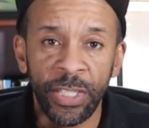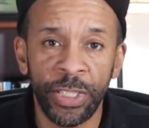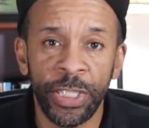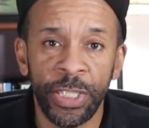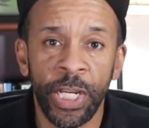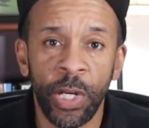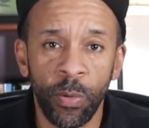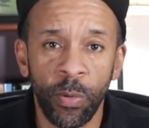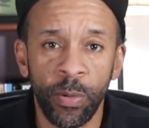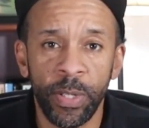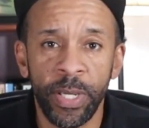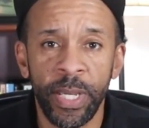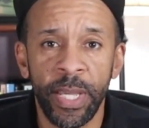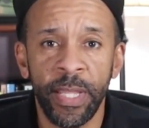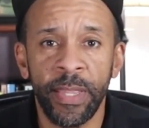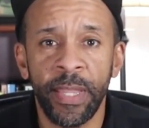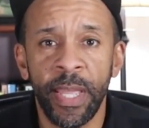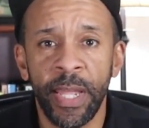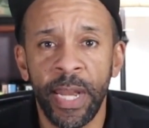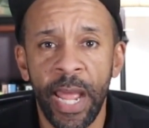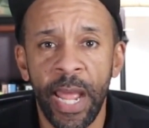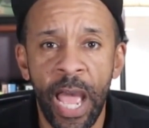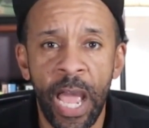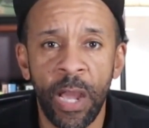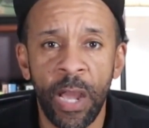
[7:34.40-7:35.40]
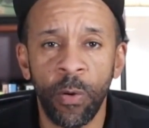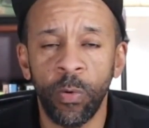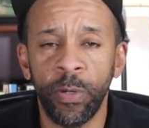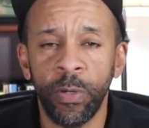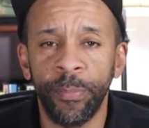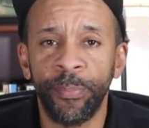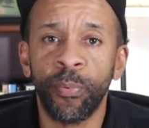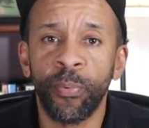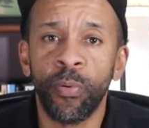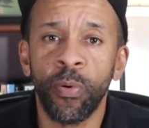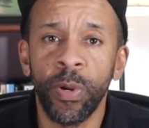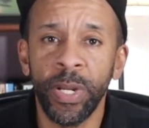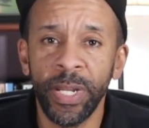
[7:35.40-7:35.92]
generally hit that high
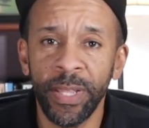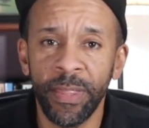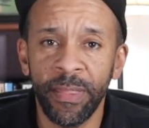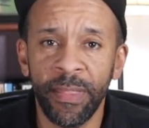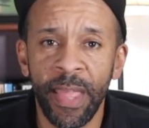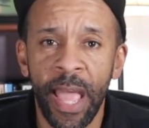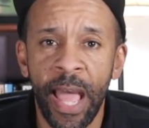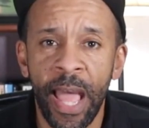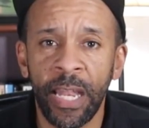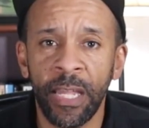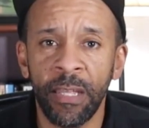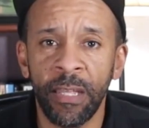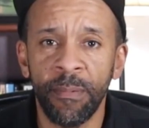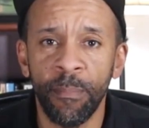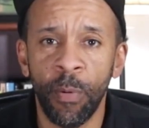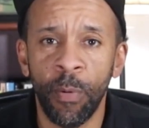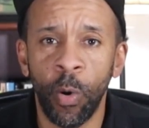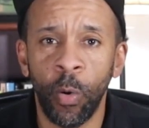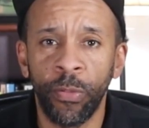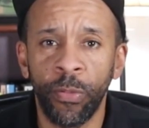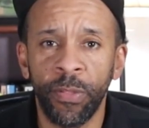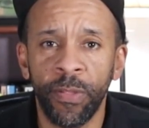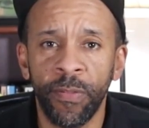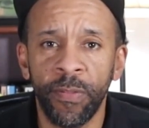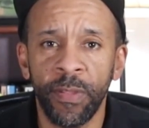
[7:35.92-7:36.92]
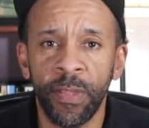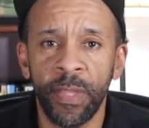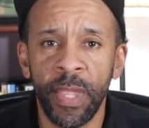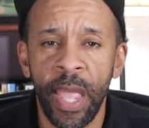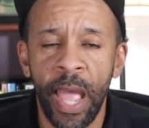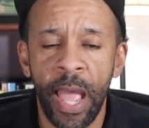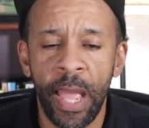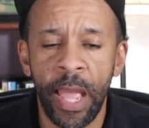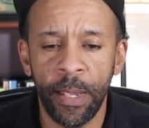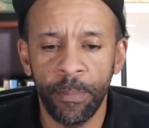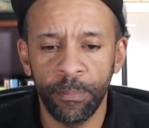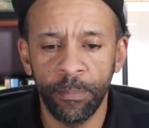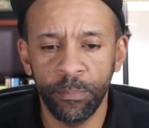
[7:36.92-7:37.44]
wood pretty solid most of the
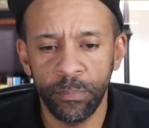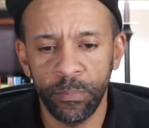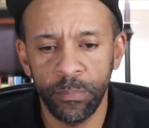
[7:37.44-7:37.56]
time.